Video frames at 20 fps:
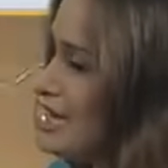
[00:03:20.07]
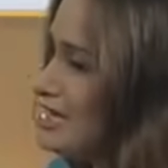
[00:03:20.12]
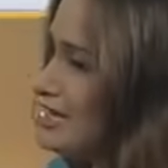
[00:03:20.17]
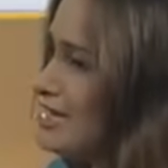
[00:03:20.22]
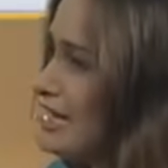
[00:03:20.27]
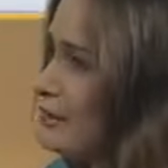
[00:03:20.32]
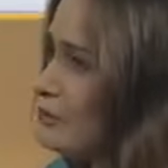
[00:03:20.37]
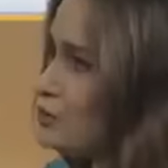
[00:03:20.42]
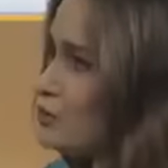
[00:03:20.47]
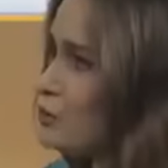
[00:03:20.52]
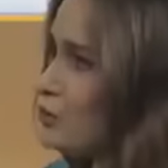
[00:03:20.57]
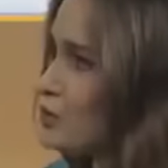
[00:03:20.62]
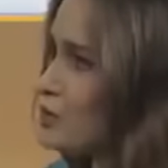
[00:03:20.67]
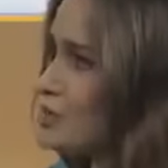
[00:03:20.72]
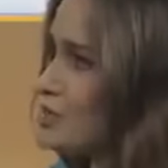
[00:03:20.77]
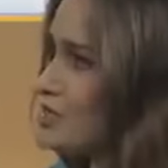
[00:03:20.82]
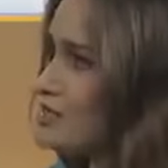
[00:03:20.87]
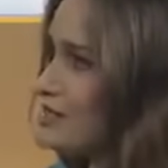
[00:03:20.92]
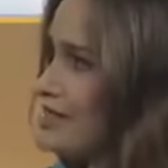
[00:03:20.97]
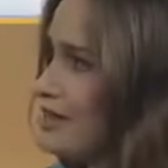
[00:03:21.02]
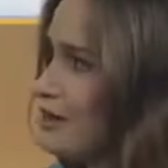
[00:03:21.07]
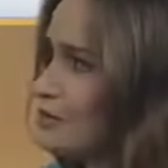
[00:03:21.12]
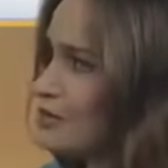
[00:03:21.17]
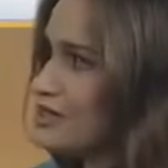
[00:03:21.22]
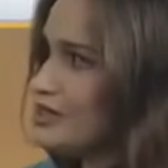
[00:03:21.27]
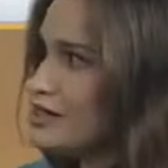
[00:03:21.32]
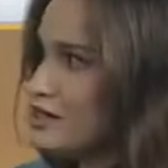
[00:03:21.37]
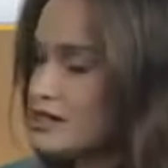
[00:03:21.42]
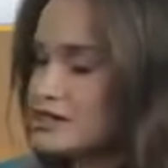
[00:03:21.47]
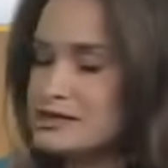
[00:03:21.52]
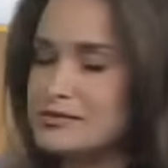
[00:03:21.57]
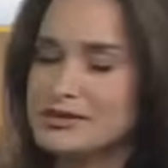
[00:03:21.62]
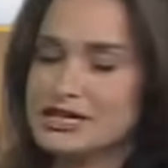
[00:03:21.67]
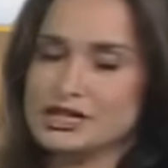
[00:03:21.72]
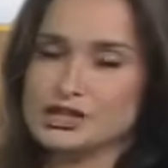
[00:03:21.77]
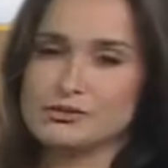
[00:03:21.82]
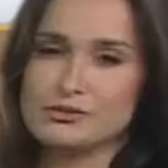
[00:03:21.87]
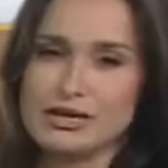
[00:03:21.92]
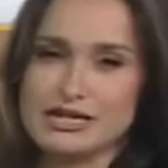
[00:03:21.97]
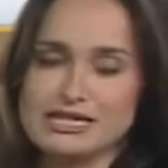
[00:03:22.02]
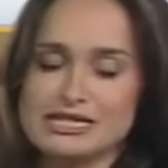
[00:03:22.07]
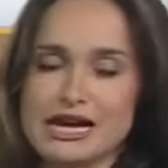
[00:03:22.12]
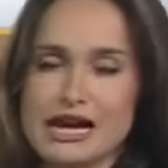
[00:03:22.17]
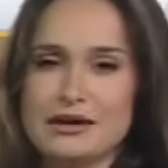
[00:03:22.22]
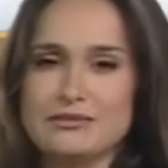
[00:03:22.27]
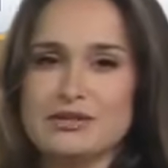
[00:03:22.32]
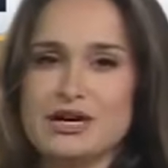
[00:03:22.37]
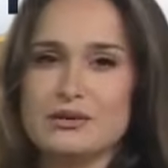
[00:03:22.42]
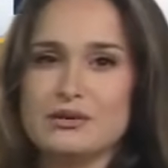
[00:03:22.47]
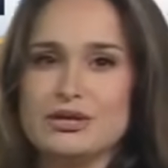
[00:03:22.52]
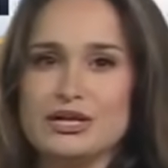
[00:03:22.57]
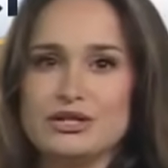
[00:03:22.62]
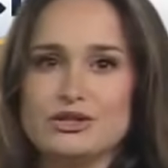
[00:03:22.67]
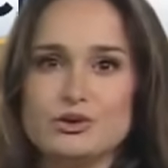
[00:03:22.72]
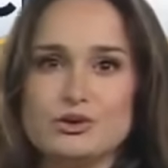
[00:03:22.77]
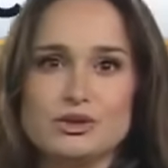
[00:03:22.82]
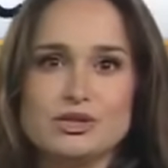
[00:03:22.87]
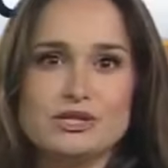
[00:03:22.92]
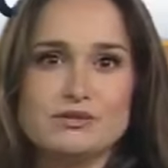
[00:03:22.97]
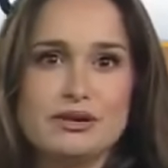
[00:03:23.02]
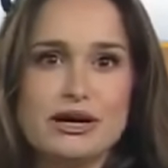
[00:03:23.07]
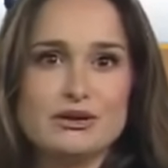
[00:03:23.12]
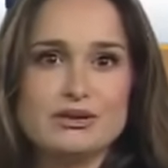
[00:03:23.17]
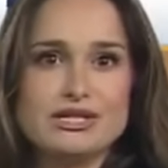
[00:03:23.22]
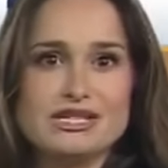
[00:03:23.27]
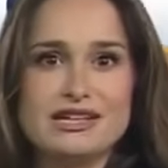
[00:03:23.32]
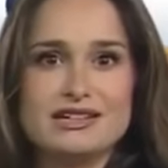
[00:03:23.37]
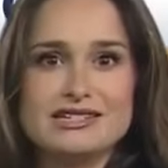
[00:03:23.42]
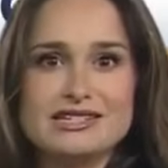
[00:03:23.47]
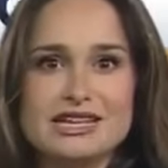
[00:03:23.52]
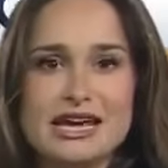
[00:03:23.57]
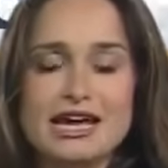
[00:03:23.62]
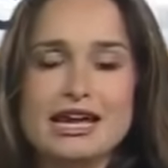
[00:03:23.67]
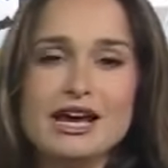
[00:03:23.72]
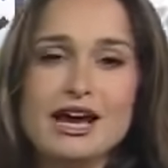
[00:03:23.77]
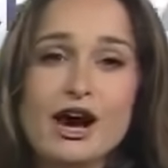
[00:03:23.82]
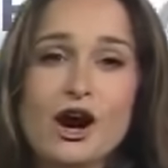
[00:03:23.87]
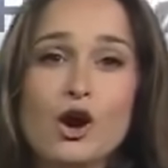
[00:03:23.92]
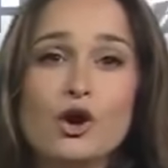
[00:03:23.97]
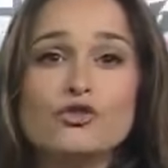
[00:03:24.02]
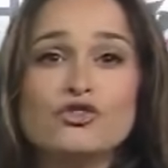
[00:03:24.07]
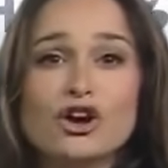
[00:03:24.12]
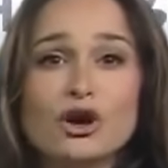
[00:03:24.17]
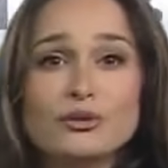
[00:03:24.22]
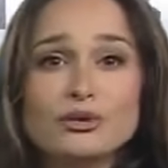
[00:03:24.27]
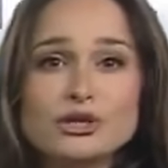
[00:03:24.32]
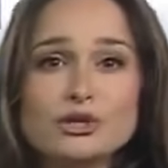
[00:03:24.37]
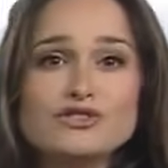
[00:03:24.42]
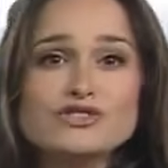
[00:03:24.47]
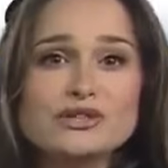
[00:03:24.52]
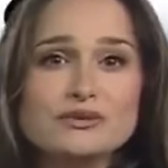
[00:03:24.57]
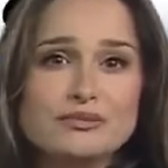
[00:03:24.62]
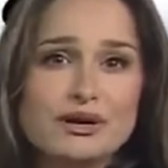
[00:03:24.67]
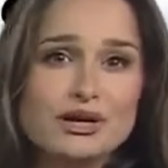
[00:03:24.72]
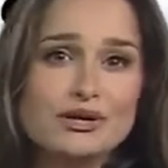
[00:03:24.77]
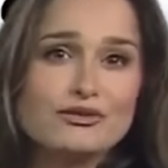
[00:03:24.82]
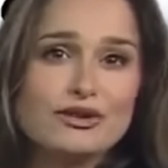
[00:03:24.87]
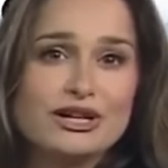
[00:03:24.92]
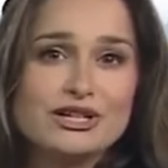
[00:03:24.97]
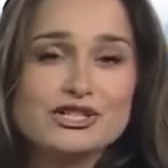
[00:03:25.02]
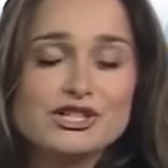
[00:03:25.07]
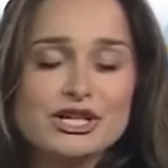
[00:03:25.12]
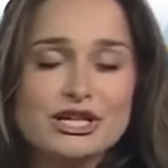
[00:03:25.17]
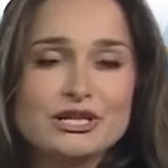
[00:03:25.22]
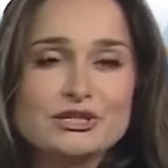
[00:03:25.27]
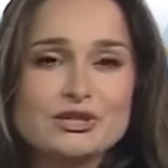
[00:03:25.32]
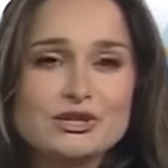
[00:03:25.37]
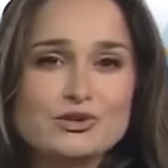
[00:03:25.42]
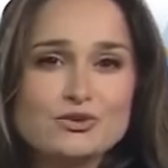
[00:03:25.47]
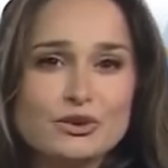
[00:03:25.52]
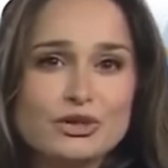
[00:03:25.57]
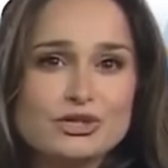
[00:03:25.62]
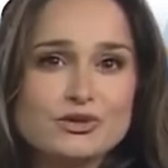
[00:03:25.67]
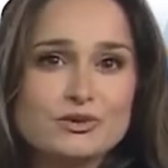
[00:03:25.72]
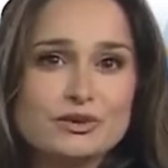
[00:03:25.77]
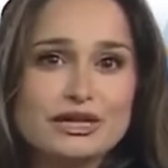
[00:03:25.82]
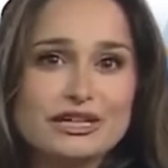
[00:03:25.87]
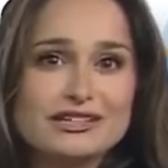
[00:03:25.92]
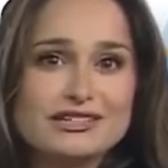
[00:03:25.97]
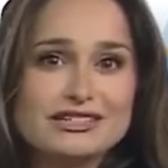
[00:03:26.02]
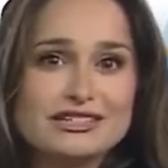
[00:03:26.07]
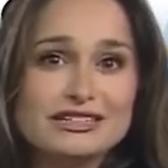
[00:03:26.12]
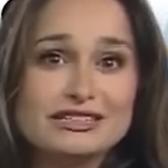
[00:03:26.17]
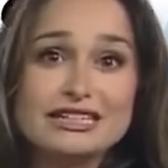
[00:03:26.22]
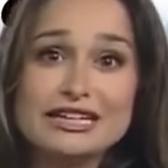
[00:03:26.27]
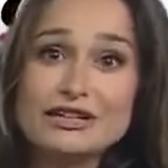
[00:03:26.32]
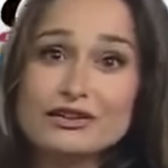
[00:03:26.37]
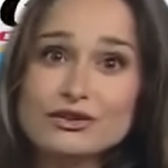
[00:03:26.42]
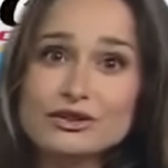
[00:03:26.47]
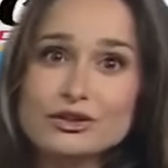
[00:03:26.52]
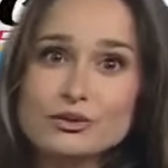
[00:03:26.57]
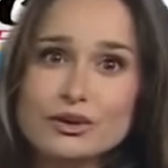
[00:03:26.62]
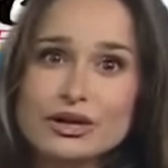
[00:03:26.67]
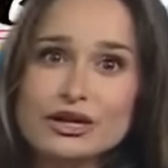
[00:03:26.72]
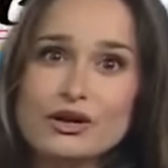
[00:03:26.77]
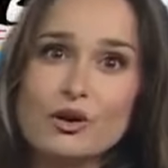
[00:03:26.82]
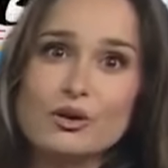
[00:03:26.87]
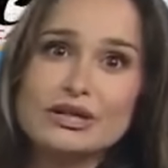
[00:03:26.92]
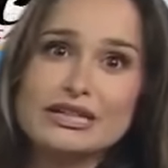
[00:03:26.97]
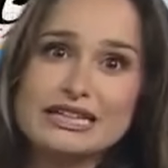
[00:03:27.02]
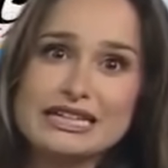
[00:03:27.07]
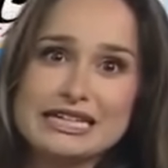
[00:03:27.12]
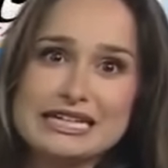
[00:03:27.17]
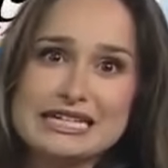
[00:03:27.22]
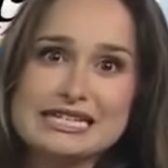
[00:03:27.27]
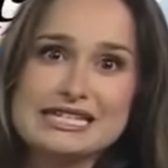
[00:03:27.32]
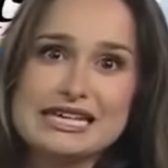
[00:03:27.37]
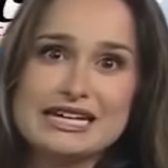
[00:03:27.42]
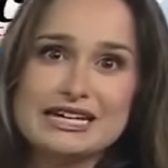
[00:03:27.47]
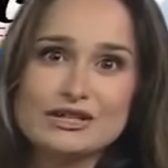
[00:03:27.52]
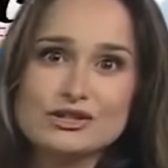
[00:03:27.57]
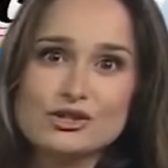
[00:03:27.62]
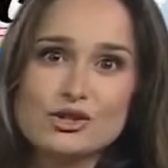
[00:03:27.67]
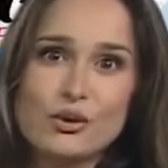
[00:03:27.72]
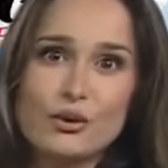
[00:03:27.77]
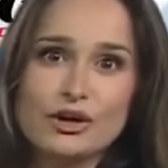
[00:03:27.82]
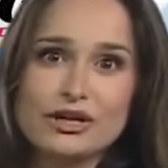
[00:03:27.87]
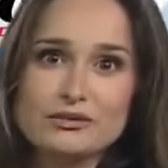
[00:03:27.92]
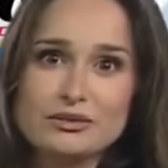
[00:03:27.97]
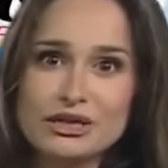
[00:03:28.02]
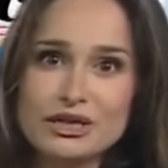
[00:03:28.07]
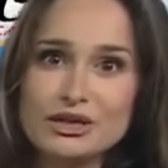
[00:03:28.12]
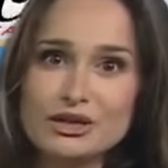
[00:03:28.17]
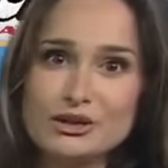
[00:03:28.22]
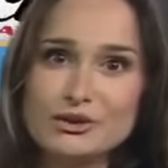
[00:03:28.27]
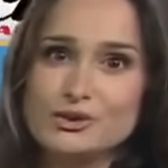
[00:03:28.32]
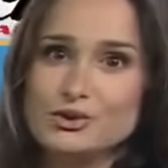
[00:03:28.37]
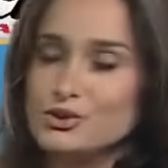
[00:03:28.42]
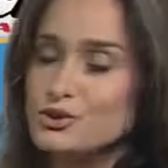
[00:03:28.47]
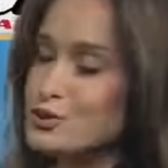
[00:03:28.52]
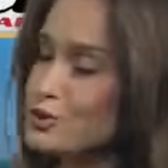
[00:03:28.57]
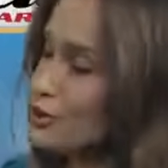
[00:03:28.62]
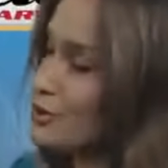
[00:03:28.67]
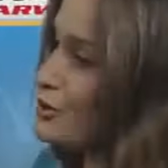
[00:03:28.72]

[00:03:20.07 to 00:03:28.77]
down towards the south, and that'll diminish by the time that we get towards about sunset. Overall, we do have some better rain chances once we get to later in the week. Only thing is that is going to be closer to